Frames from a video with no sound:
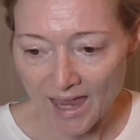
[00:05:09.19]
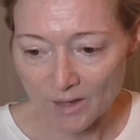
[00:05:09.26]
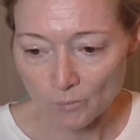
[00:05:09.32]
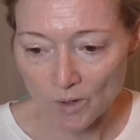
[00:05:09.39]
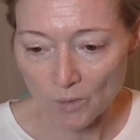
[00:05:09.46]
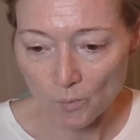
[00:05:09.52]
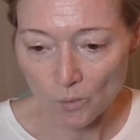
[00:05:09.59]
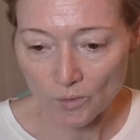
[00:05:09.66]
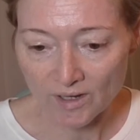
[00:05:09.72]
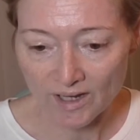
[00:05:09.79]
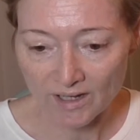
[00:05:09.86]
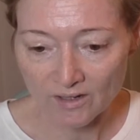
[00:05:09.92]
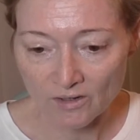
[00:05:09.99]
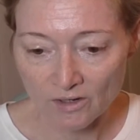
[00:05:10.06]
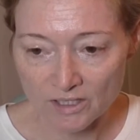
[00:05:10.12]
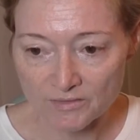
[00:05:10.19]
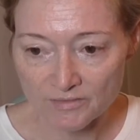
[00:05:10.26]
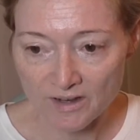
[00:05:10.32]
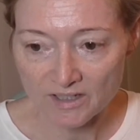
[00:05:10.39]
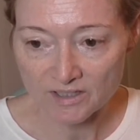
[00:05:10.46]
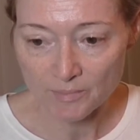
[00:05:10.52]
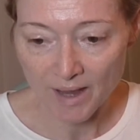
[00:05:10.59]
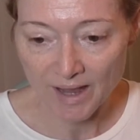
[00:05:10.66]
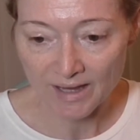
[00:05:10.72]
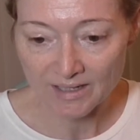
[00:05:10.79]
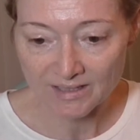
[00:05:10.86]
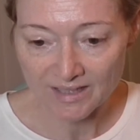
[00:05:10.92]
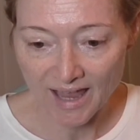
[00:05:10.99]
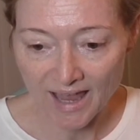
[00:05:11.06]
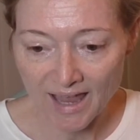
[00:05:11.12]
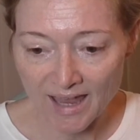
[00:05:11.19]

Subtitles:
and we're walking at a nice fast pace.